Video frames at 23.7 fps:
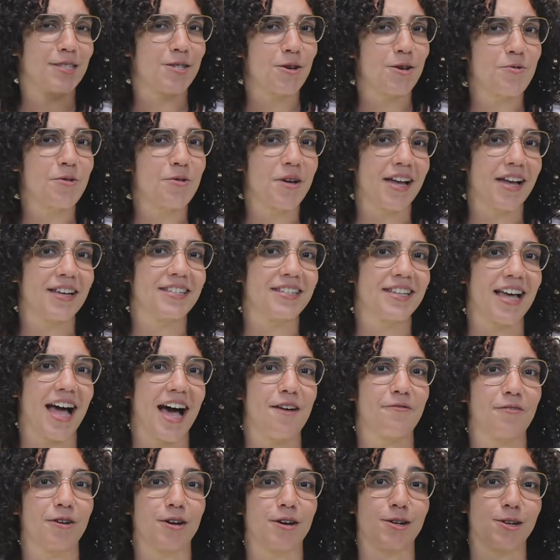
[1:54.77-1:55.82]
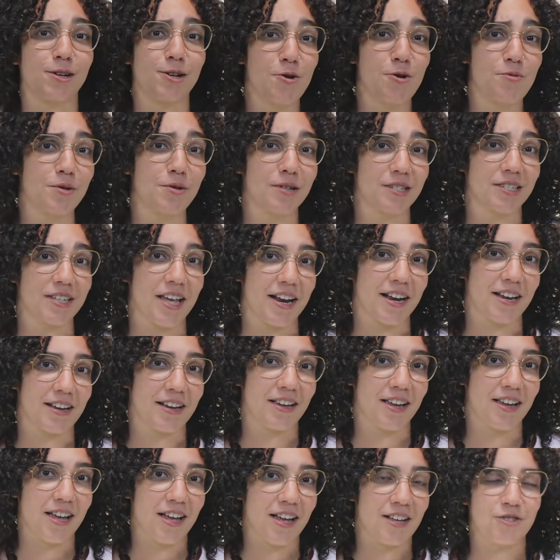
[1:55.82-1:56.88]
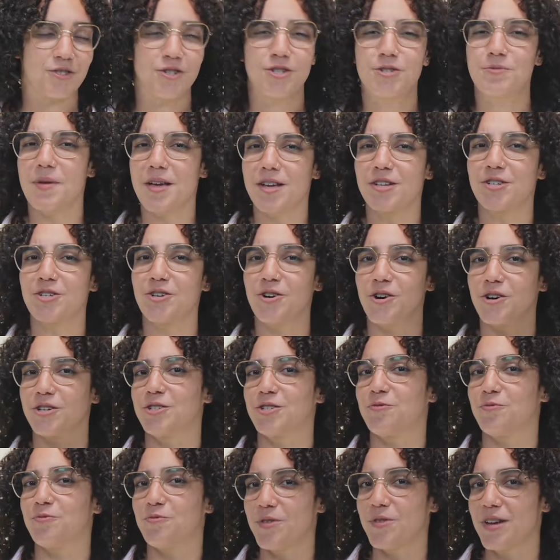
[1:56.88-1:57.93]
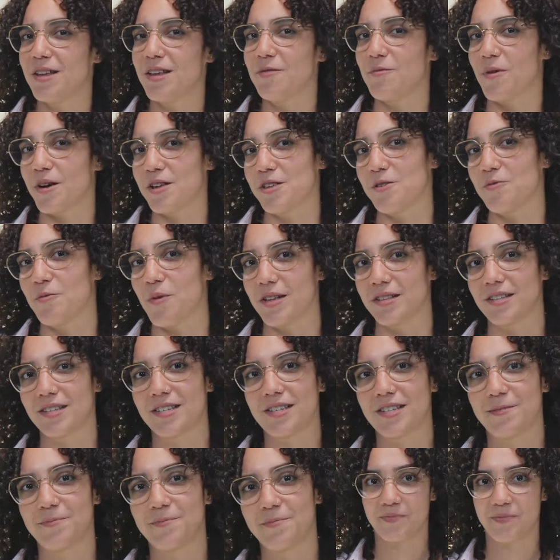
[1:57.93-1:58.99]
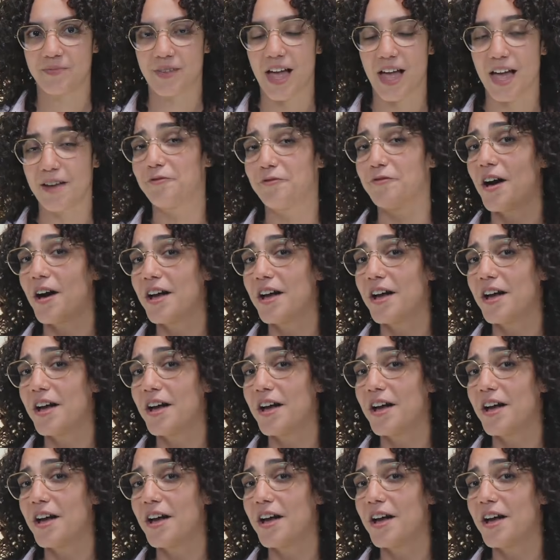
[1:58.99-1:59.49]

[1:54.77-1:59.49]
It's okay to have a global setting, just make sure it's really what you want. And